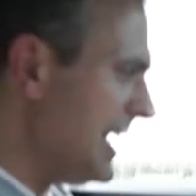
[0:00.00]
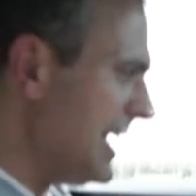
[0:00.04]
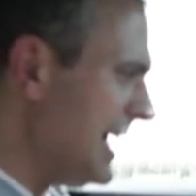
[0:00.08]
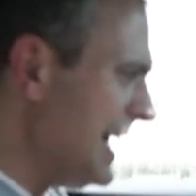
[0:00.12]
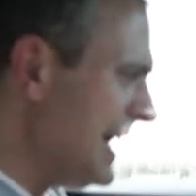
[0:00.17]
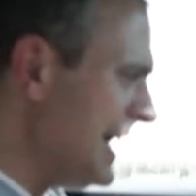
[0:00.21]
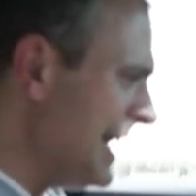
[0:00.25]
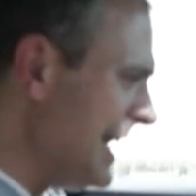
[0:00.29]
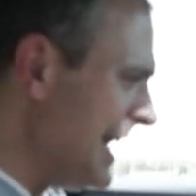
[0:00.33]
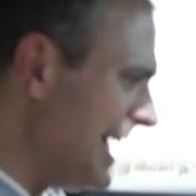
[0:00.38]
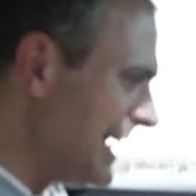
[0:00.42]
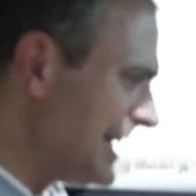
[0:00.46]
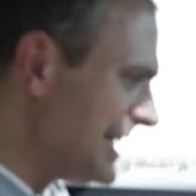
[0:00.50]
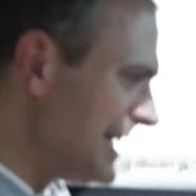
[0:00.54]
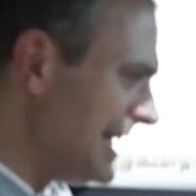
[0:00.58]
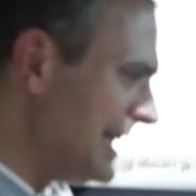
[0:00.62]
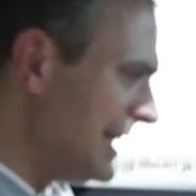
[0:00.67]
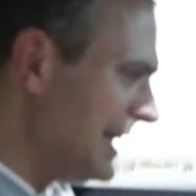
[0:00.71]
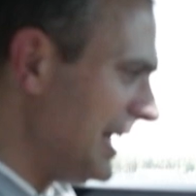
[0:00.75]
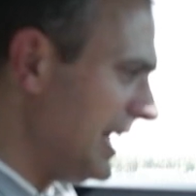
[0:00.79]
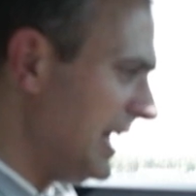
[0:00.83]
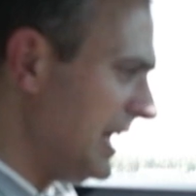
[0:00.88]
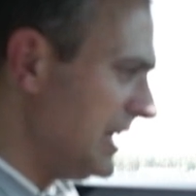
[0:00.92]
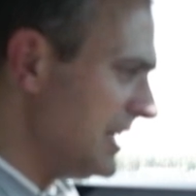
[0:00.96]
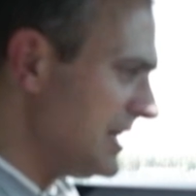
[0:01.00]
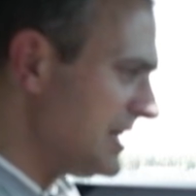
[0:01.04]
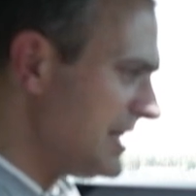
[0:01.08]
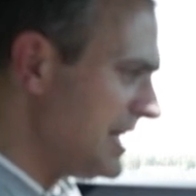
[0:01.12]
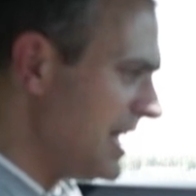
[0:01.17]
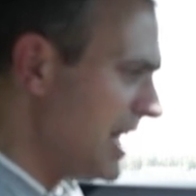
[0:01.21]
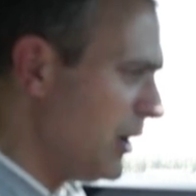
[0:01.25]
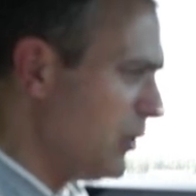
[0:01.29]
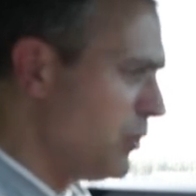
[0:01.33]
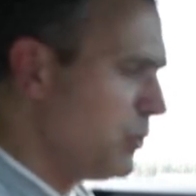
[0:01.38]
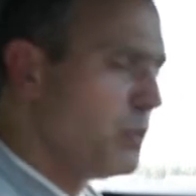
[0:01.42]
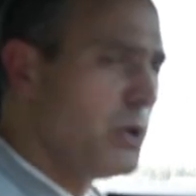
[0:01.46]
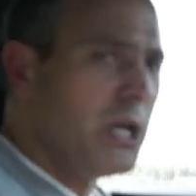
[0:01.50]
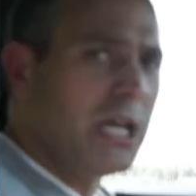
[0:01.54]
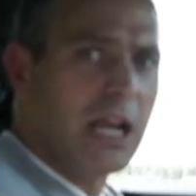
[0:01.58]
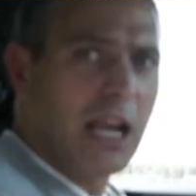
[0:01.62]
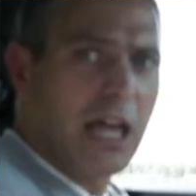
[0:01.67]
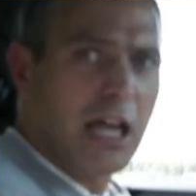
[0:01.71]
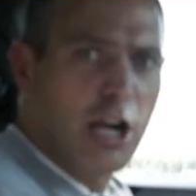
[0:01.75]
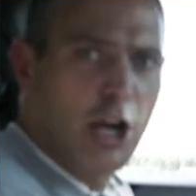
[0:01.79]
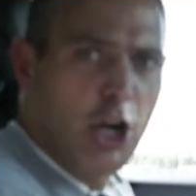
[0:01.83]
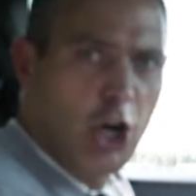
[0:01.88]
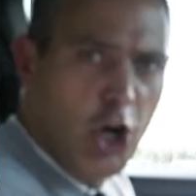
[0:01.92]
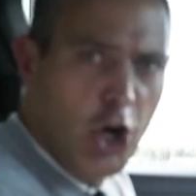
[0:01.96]
inlet in the steering wheel.
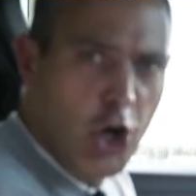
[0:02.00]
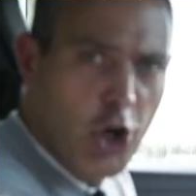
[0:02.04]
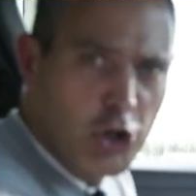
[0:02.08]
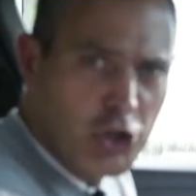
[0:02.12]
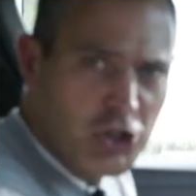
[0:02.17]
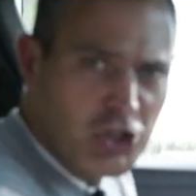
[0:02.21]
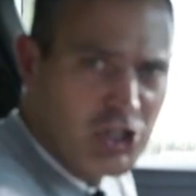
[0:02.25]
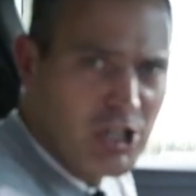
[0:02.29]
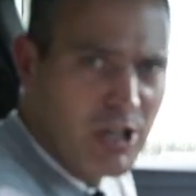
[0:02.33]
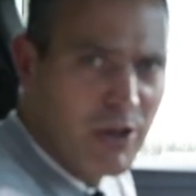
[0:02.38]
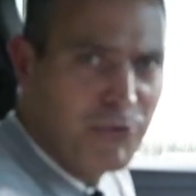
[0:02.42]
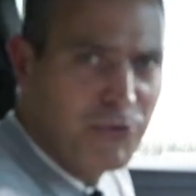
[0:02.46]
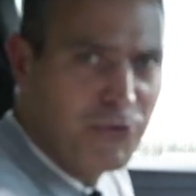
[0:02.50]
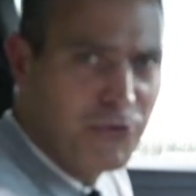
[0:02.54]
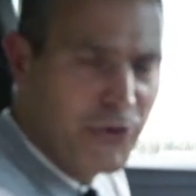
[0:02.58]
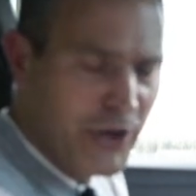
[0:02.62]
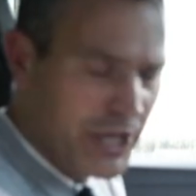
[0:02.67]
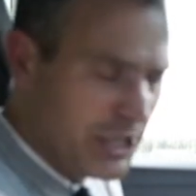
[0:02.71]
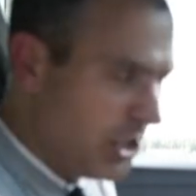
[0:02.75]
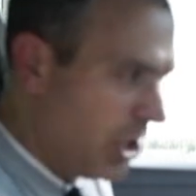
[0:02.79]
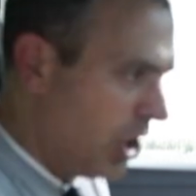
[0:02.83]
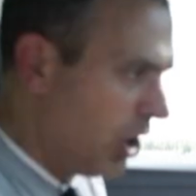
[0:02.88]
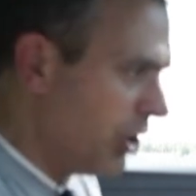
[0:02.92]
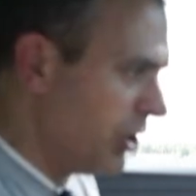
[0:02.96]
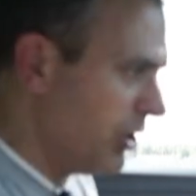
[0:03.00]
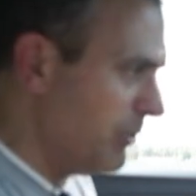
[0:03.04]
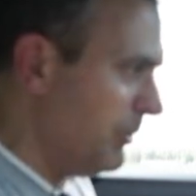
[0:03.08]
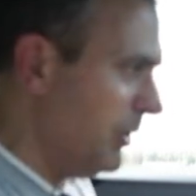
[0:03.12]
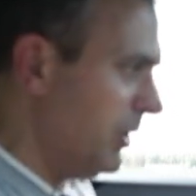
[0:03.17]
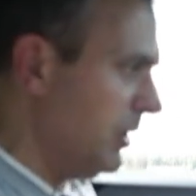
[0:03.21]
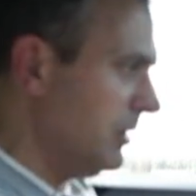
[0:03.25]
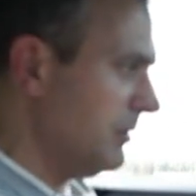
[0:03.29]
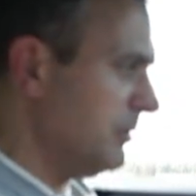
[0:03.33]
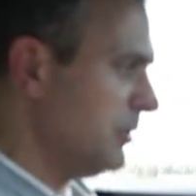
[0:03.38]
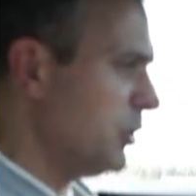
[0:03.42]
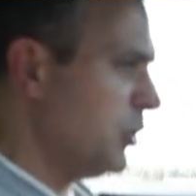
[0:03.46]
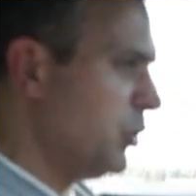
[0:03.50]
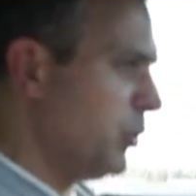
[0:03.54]
Looks phenomenal.